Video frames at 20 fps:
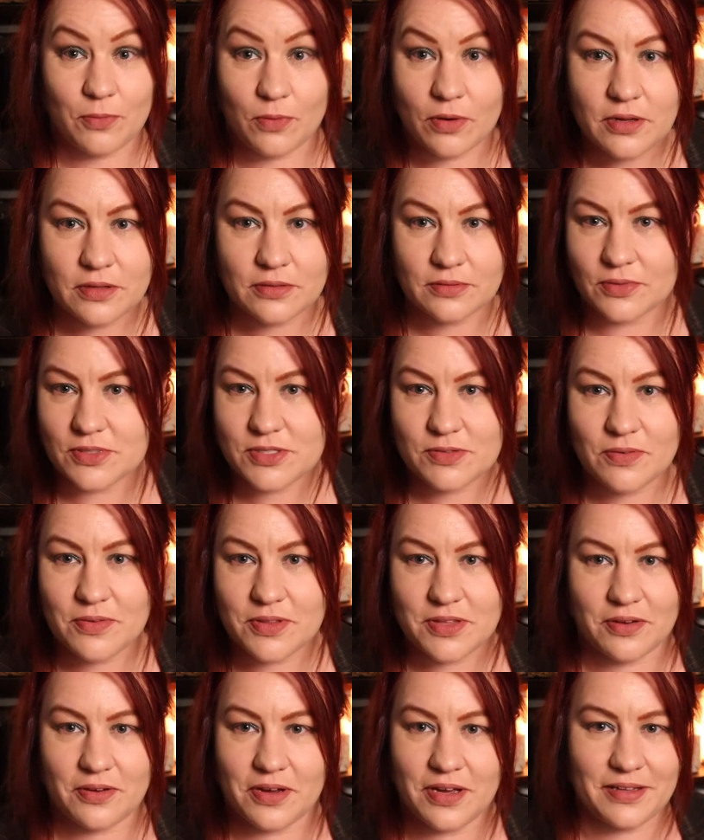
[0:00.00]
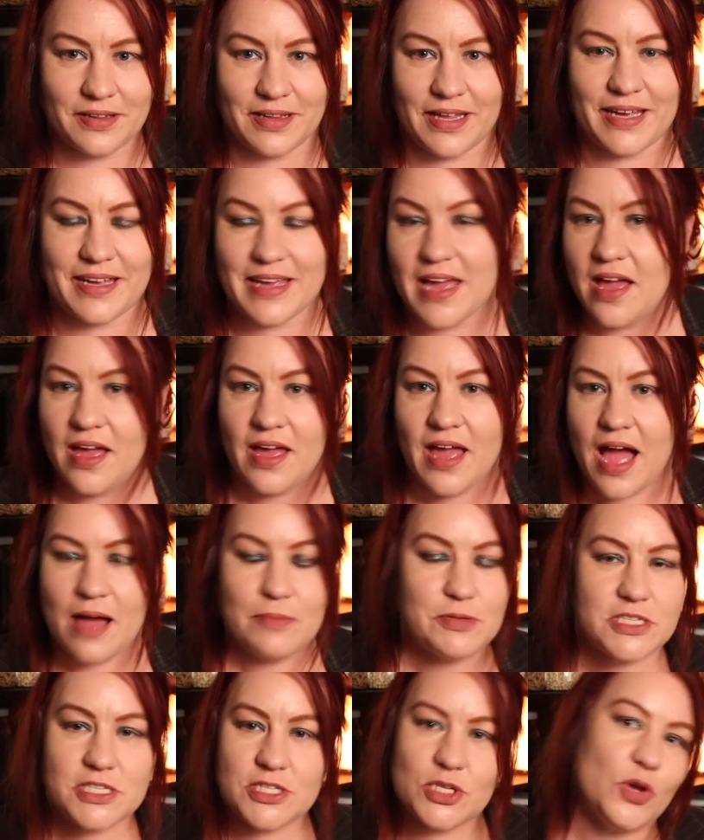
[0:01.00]
what's wrong with you? Like,
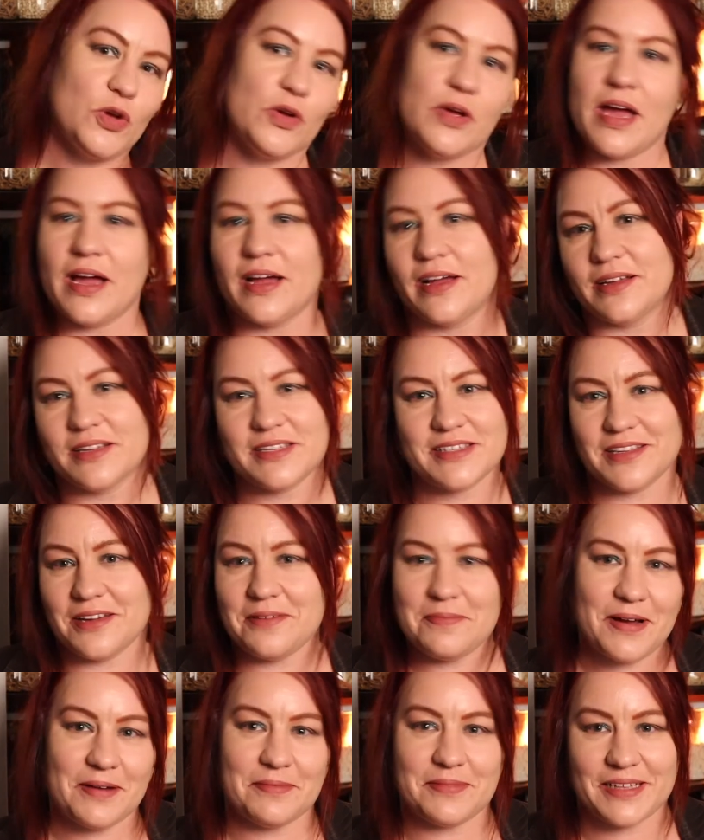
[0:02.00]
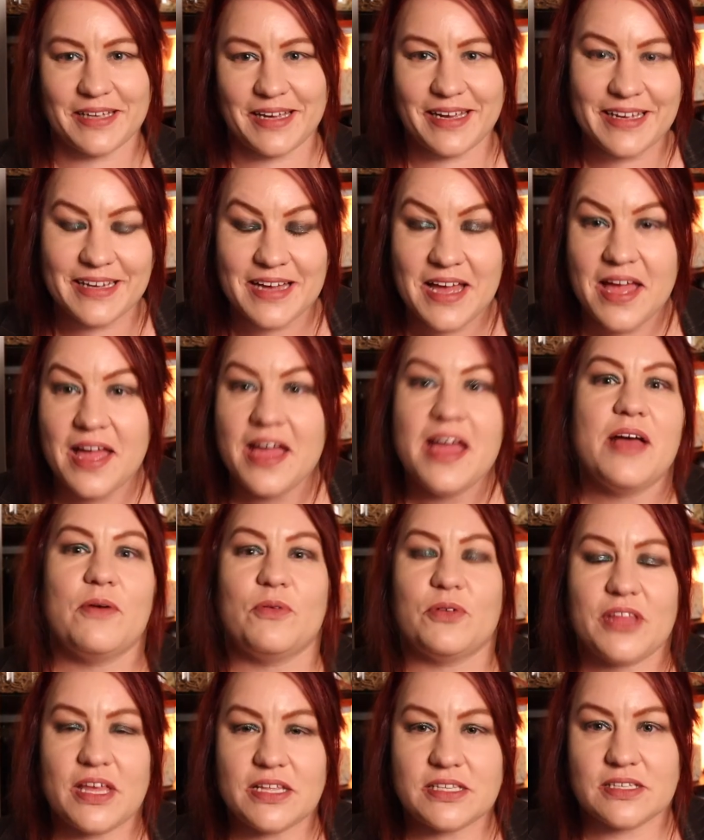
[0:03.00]
I'm just so bubbly.
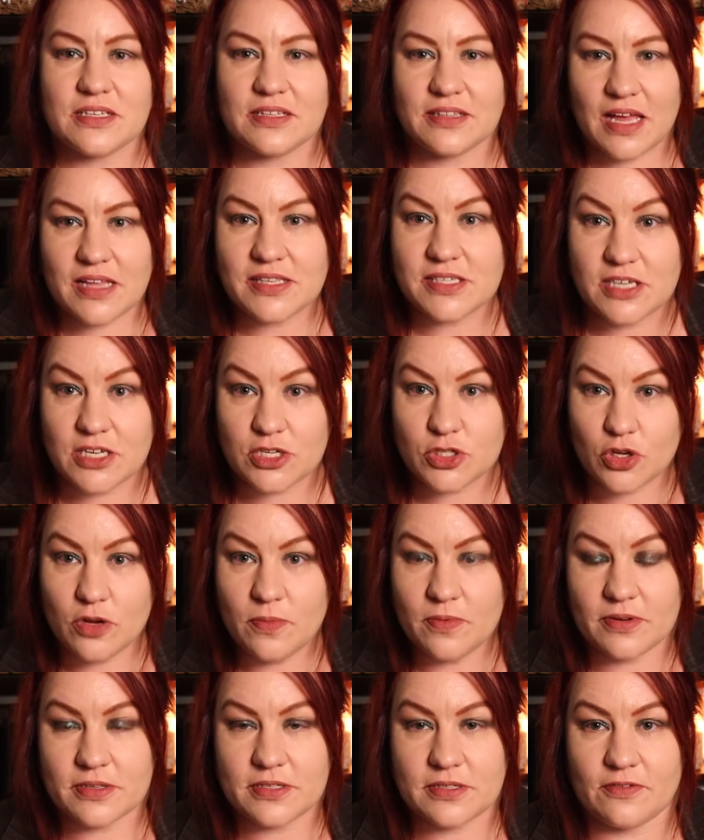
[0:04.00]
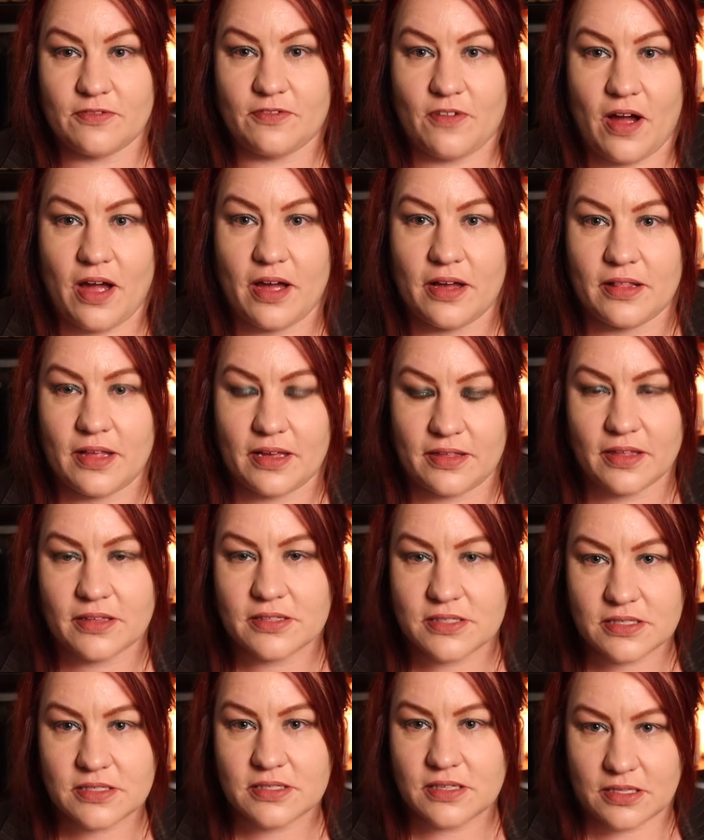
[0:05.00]
Well, that's an exuberance of fire. Like,
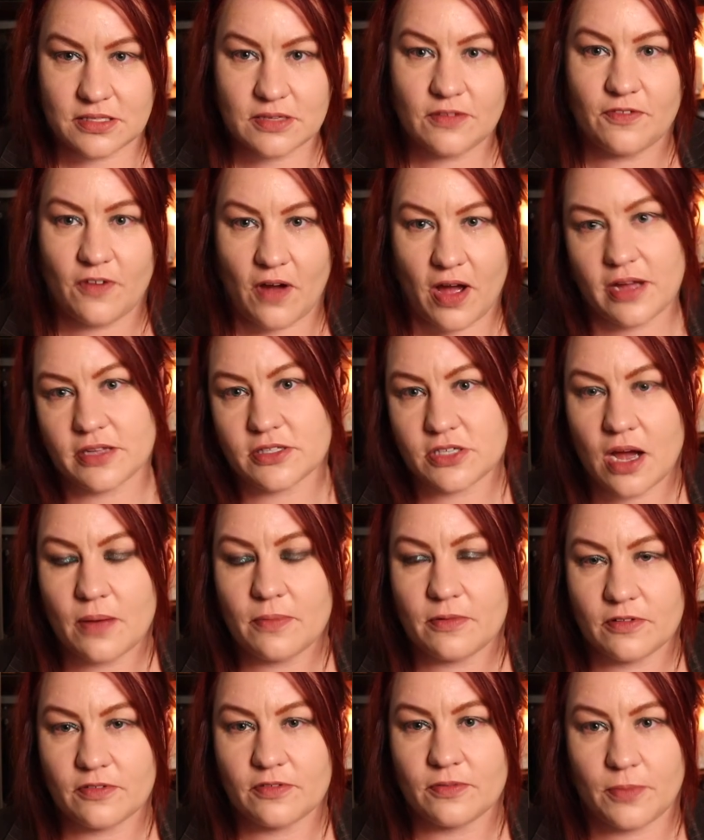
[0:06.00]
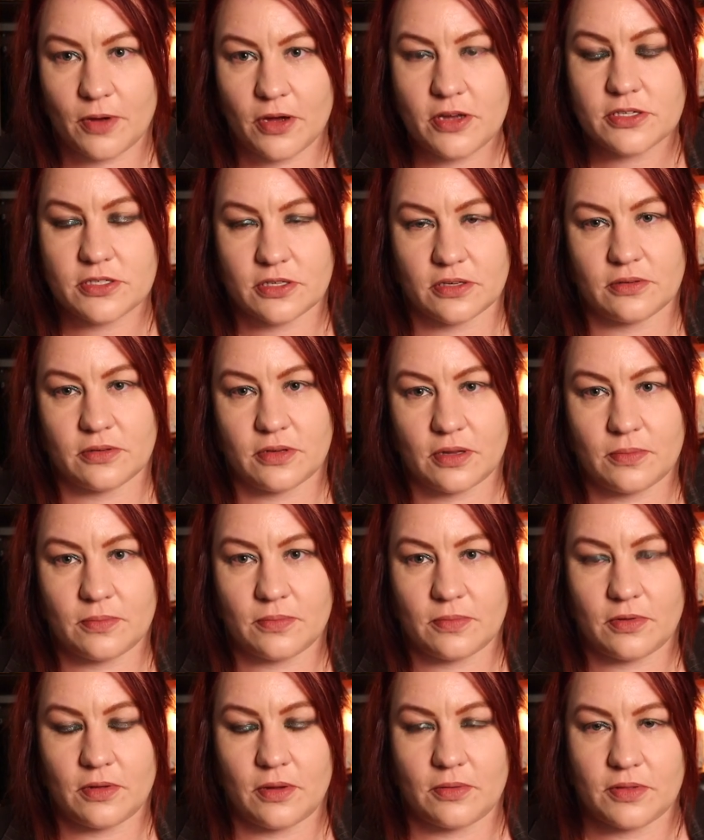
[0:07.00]
that's a fire type of person.
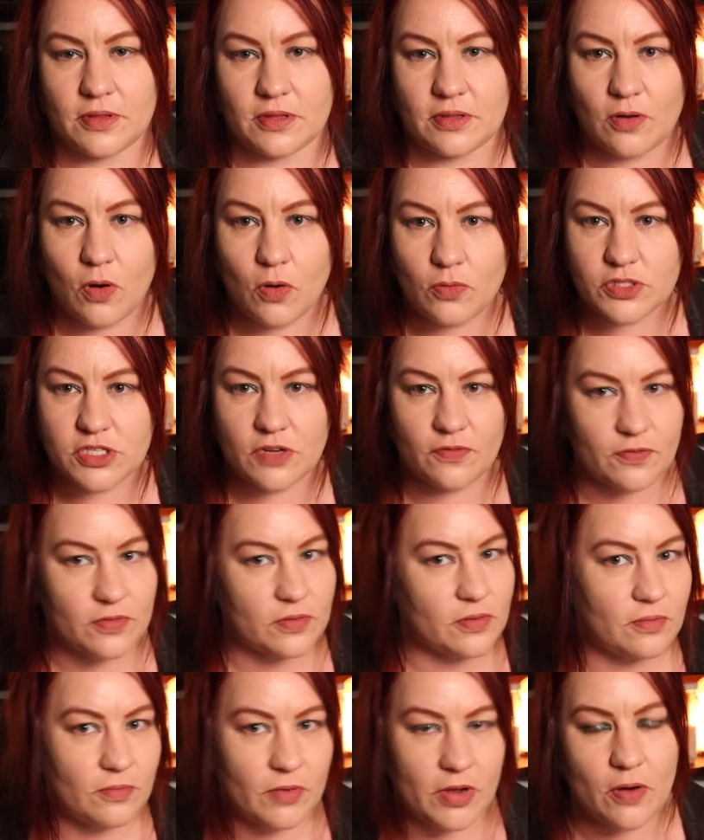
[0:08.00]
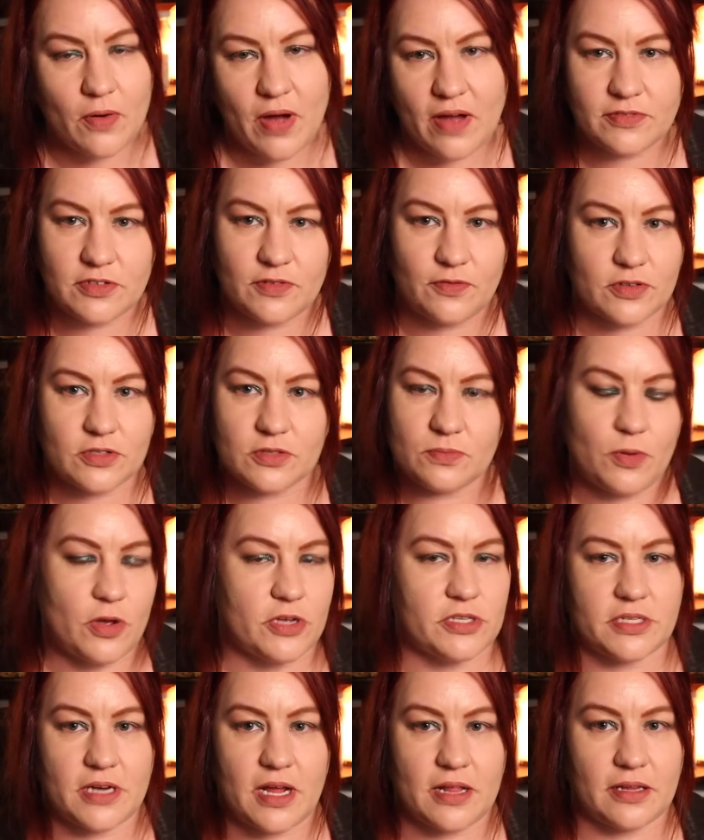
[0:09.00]
And we all have different
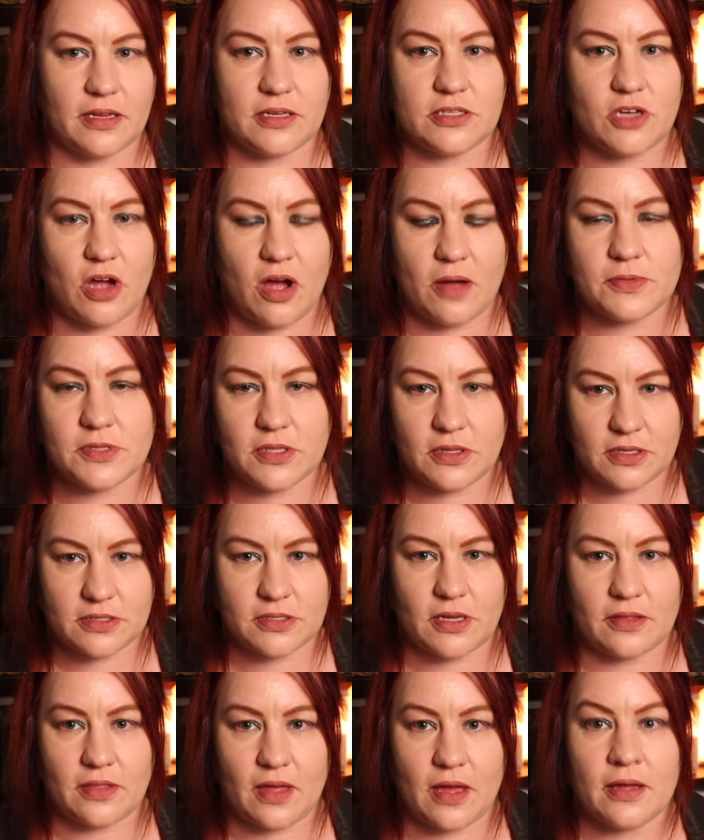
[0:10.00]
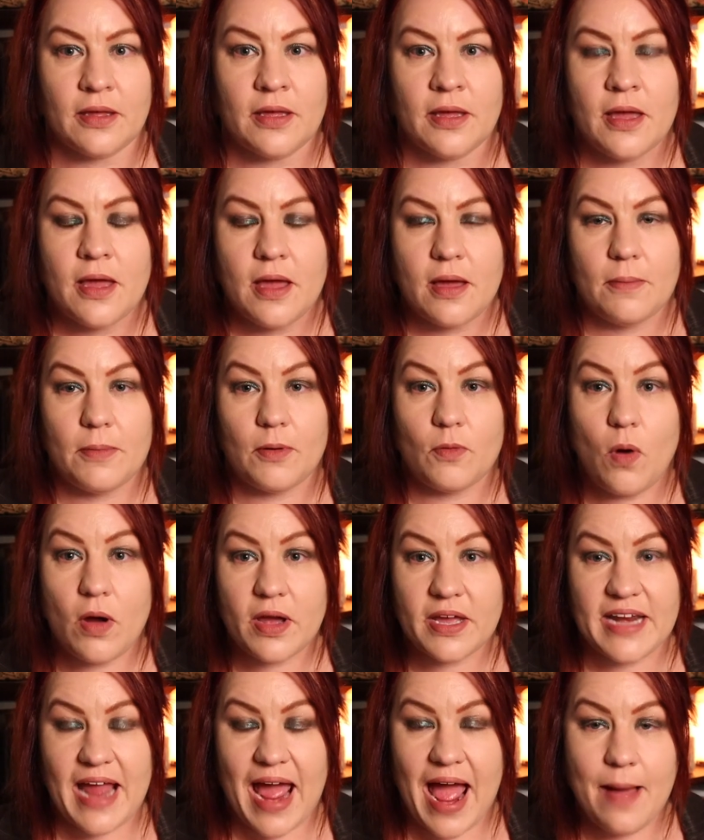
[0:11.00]
personality types and things like that. But what
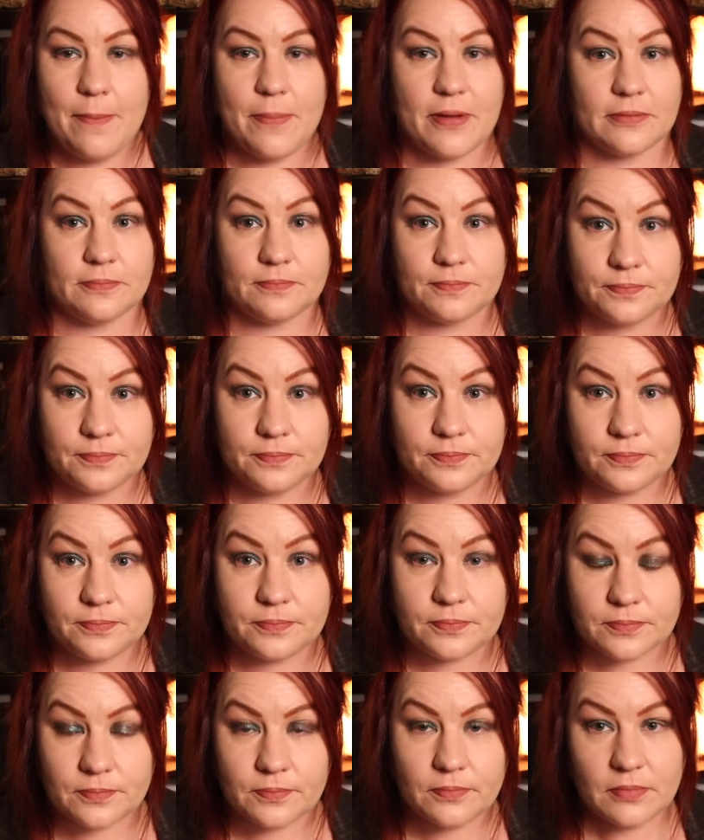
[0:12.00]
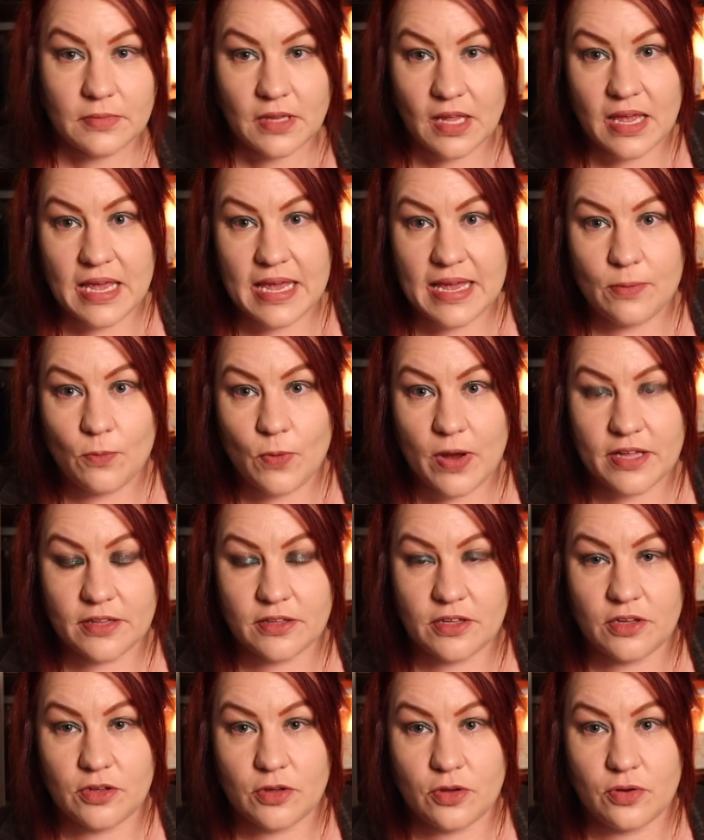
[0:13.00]
can happen
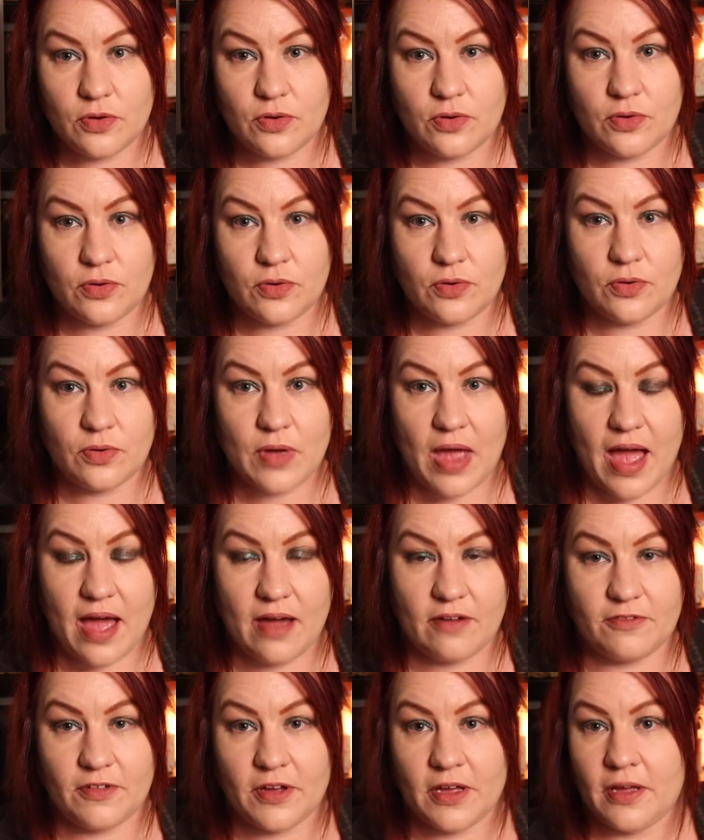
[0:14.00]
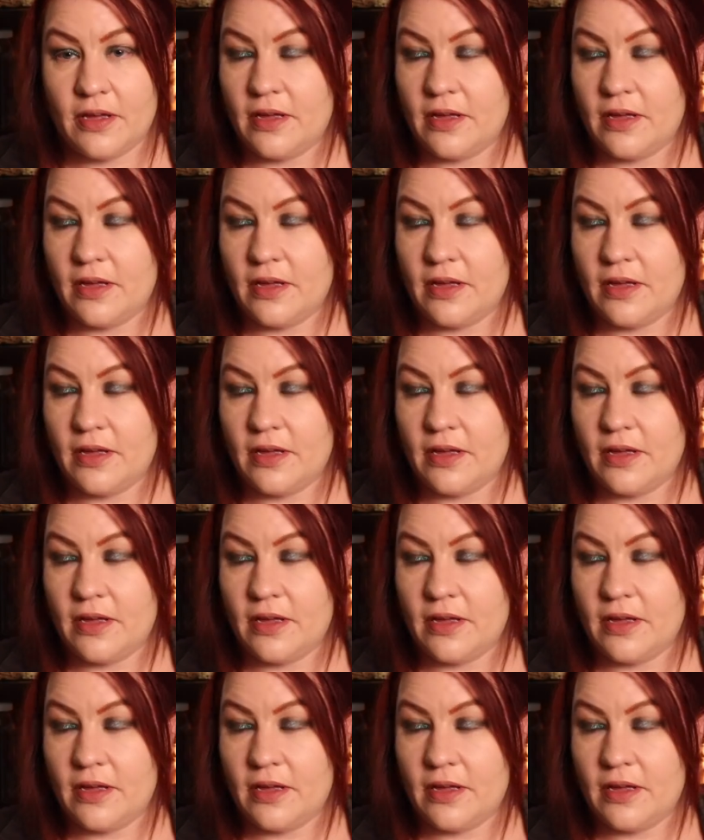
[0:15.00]
when you have